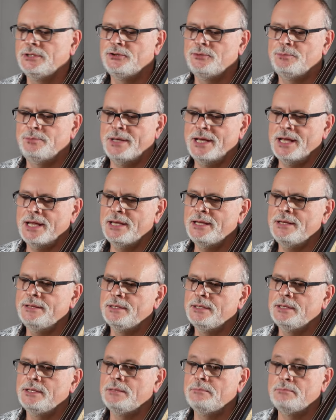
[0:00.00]
to play.
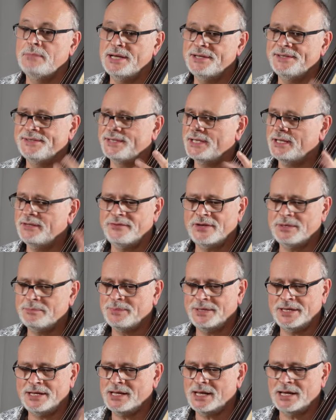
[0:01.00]
Myself, I
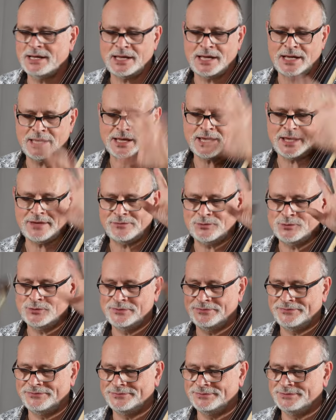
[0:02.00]
play, I, I have
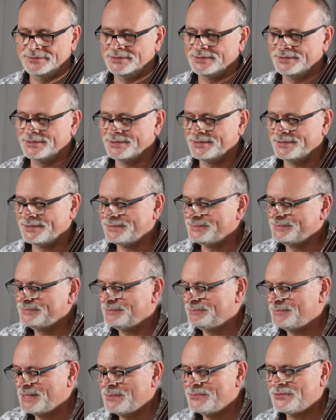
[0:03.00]
awful uh,
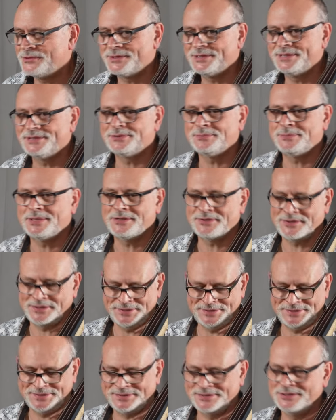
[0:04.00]
memories about
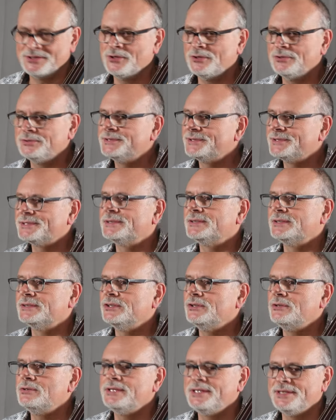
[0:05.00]
this note,
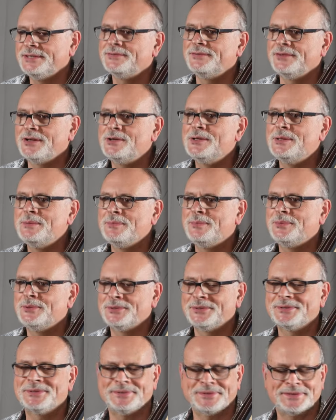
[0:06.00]
so it's very
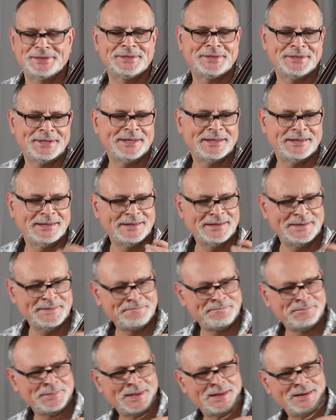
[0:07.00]
important. Huh?
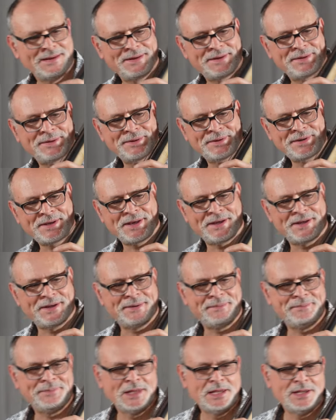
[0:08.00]

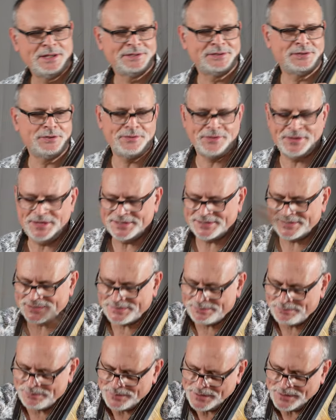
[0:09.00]
Okay, so this